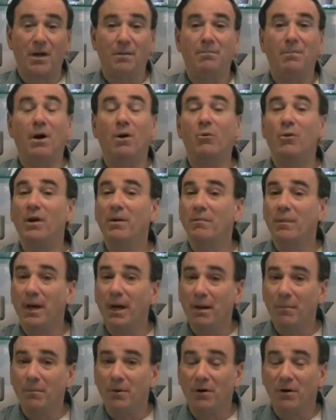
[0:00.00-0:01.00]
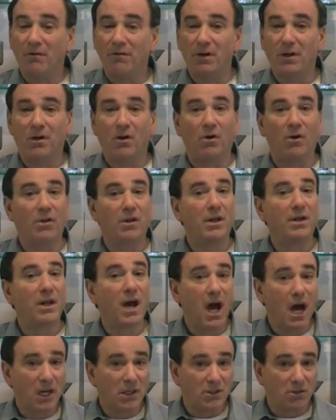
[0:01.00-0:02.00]
But remember, if you go to the
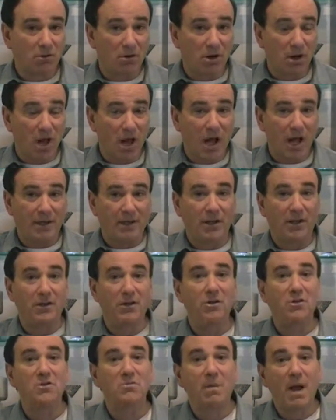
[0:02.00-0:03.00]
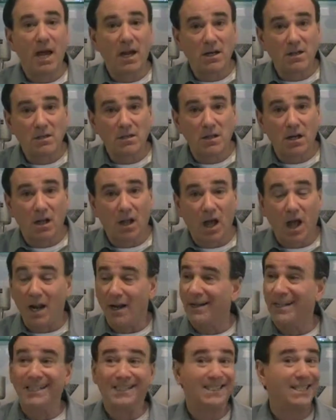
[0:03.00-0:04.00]
doctor a lot and you use medicine a lot,
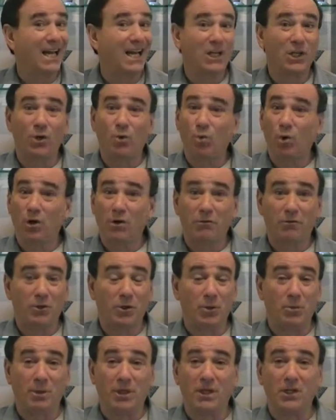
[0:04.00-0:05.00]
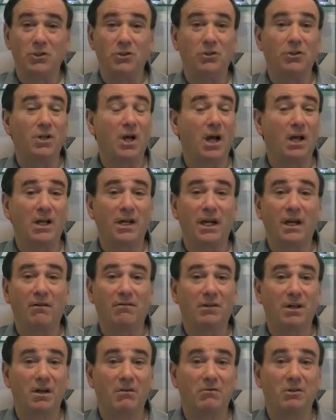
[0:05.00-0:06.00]
it's not going to work for you because you're not going to
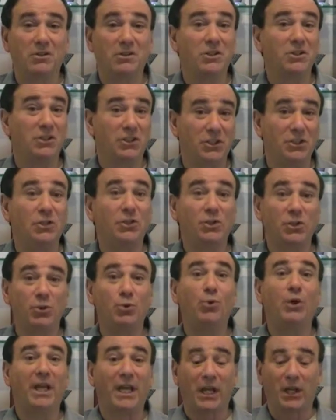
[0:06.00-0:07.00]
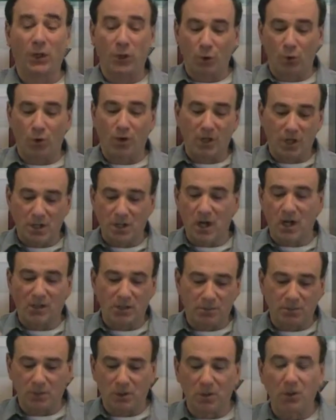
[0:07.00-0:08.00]
have coverage until you hit your
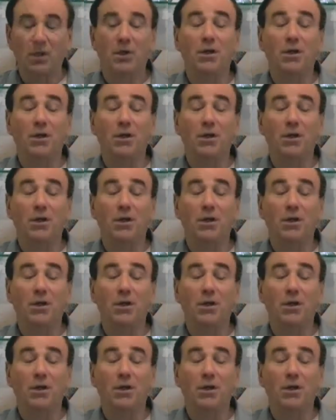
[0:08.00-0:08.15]
deductible